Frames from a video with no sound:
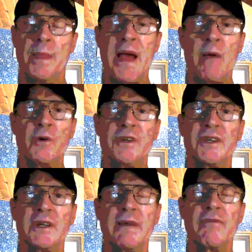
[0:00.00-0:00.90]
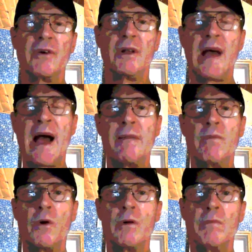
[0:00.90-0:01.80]
That would deliver a lot
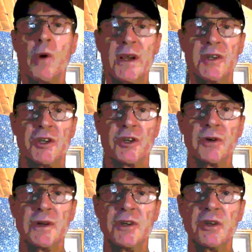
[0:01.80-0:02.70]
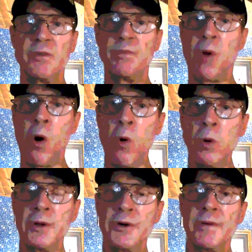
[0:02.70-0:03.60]
more moisture into the
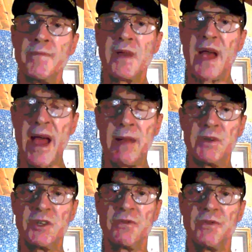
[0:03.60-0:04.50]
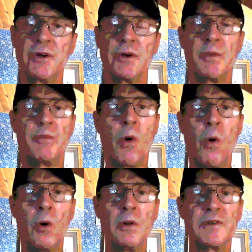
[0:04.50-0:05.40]
polar atmosphere. The
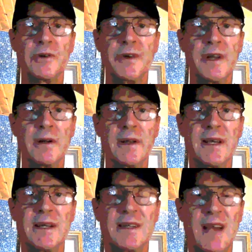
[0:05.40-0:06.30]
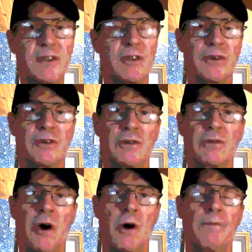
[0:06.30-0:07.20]
poles are nearly a desert, you
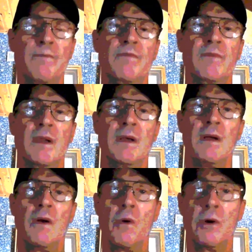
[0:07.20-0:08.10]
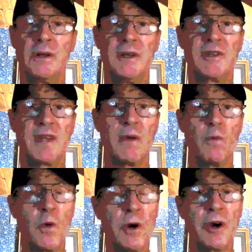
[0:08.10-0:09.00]
know, or at least they
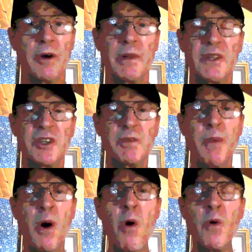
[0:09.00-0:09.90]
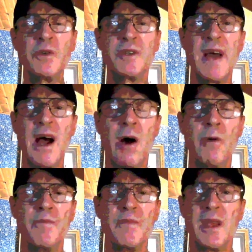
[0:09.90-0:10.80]
were. But suppose
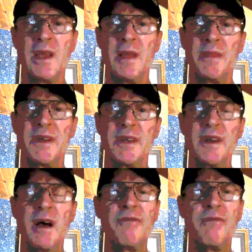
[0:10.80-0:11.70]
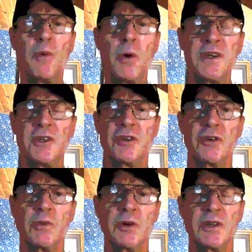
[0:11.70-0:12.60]
now that enough
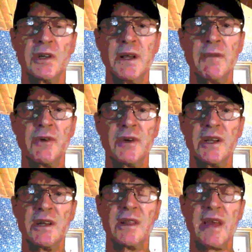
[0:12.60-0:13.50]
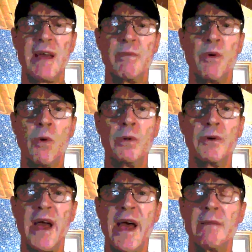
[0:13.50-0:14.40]
moisture were delivered into that
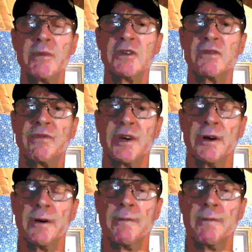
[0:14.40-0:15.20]
polar atmosphere,